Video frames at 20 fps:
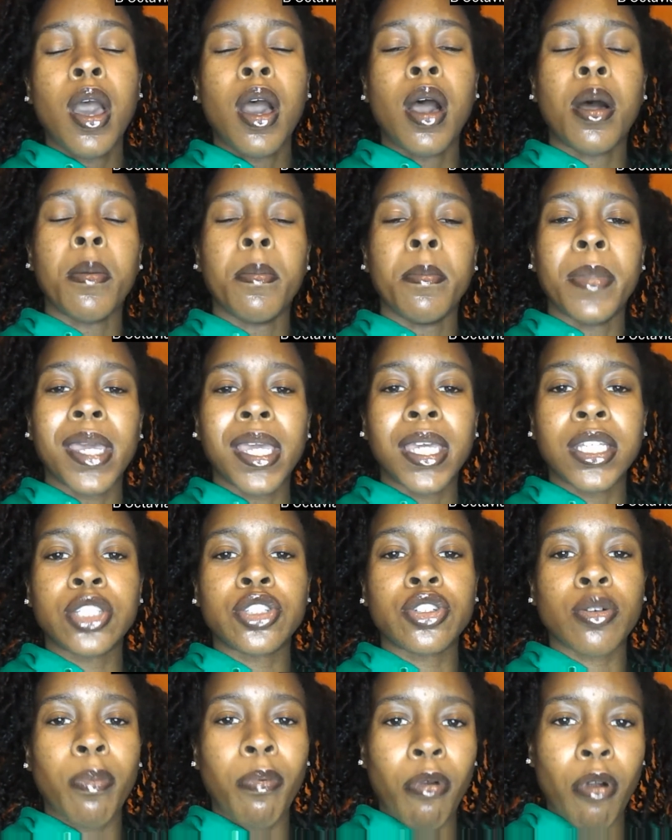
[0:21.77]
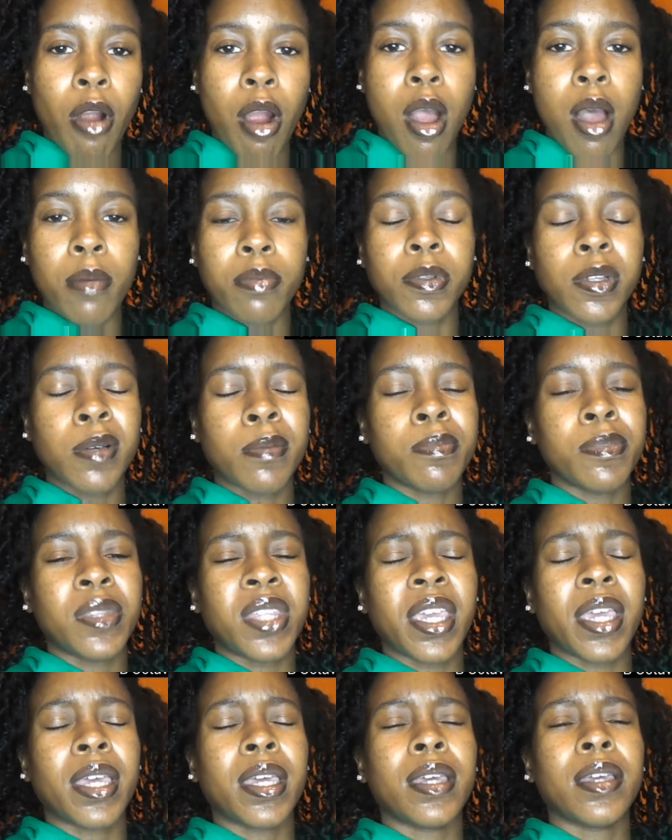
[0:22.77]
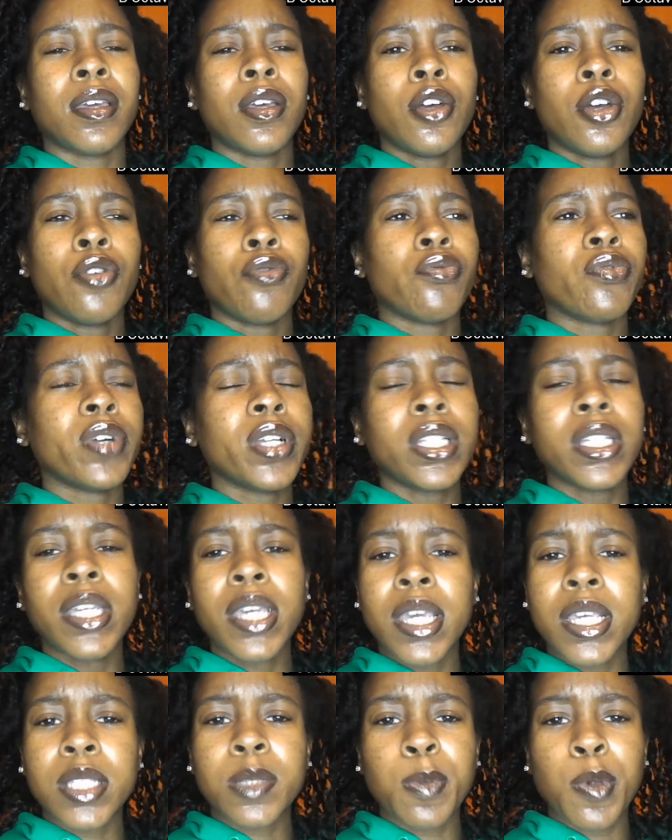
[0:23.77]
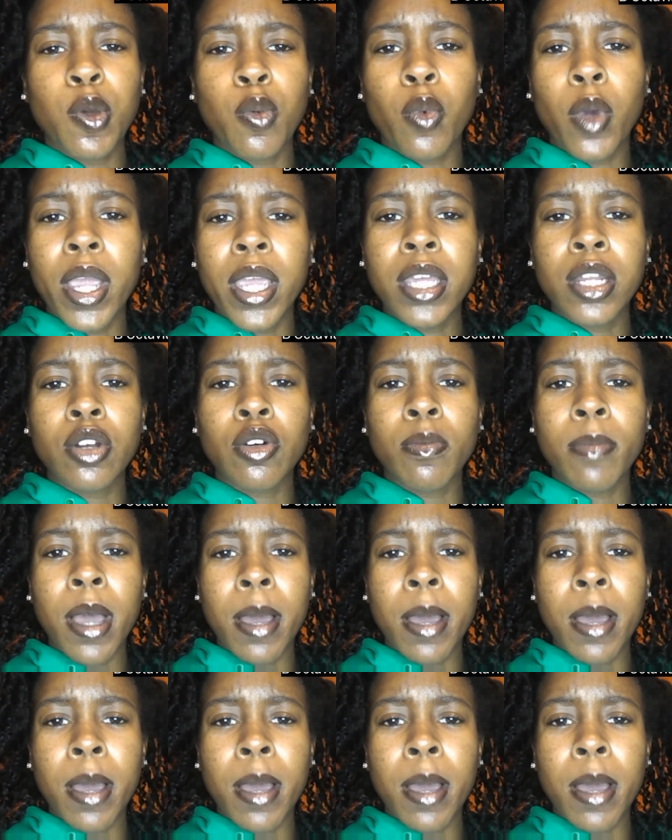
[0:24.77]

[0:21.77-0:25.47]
a major problem that really has been weighing on